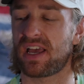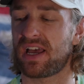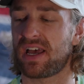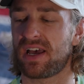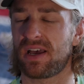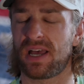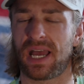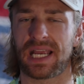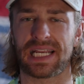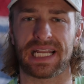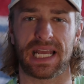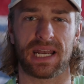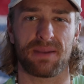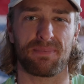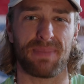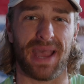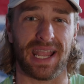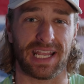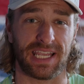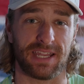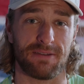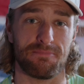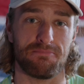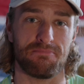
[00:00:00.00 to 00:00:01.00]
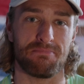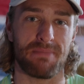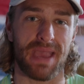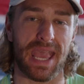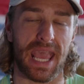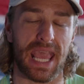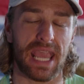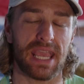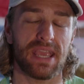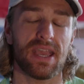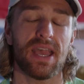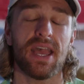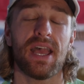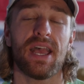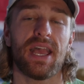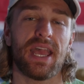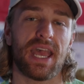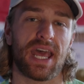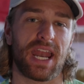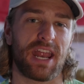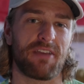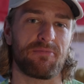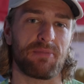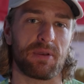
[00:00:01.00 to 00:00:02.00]
I got it back in May,
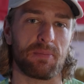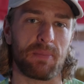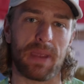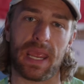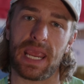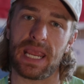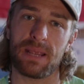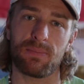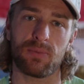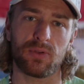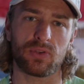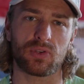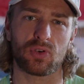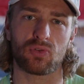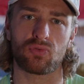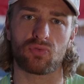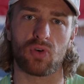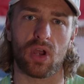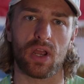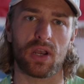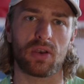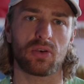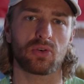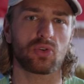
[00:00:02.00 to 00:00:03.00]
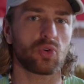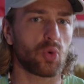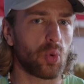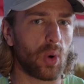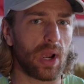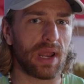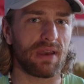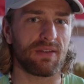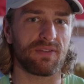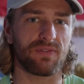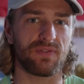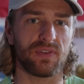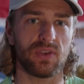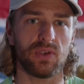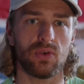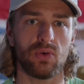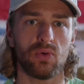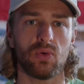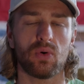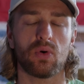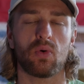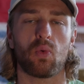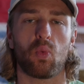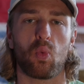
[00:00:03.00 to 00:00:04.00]
and I've been able to run quite a
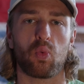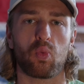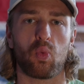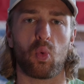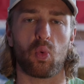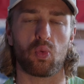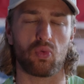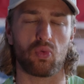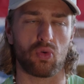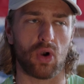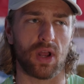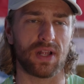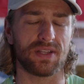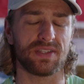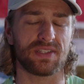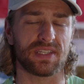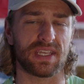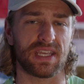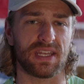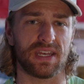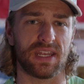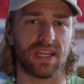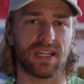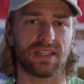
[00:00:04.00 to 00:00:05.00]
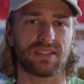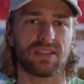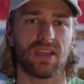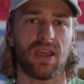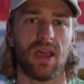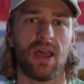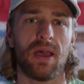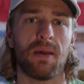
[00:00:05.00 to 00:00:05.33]
few runs in it,